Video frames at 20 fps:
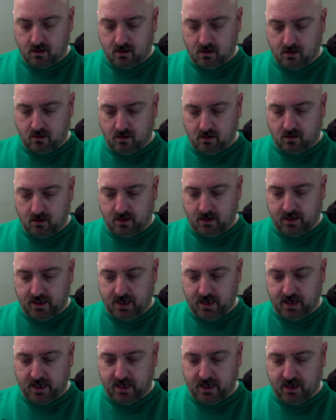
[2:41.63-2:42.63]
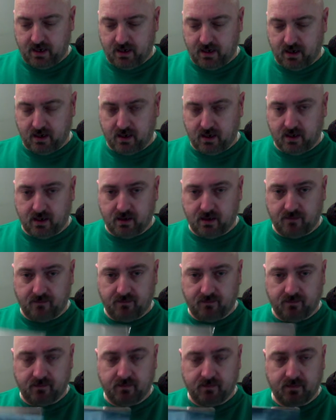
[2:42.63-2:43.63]
a
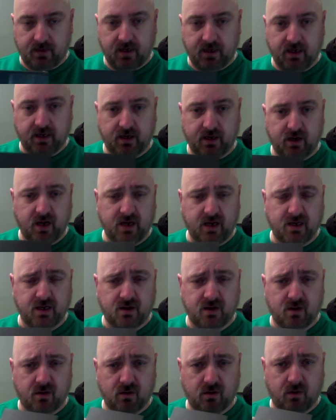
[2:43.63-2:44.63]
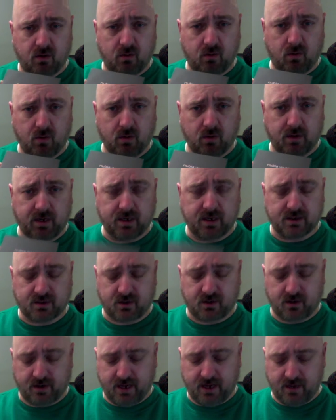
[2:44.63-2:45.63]
Indiegogo or
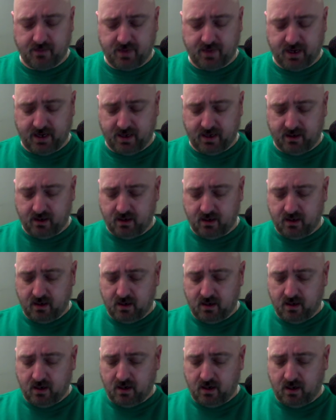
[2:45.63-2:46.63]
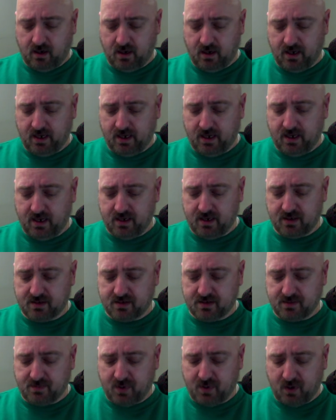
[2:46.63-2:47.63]
Kickstarter campaign. It is
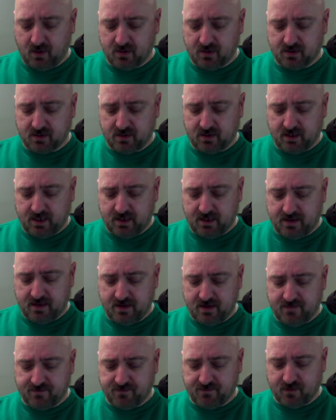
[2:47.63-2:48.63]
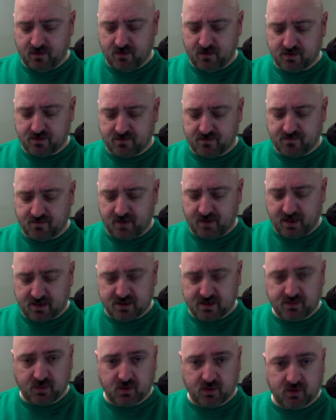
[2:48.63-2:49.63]
supposedly the first
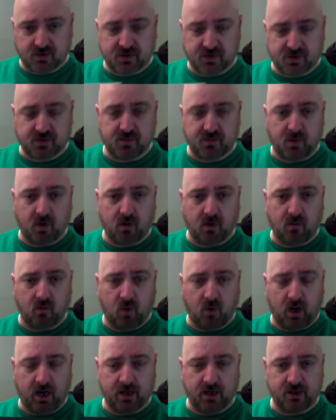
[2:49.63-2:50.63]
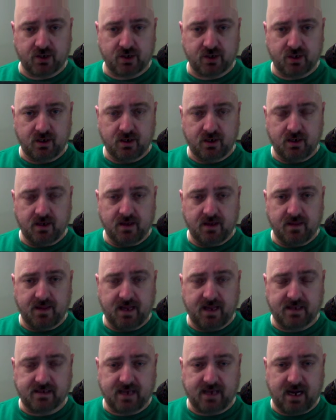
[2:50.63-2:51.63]
flexible smartwatch
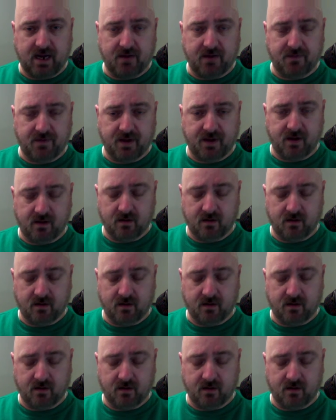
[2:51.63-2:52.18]
that's out there.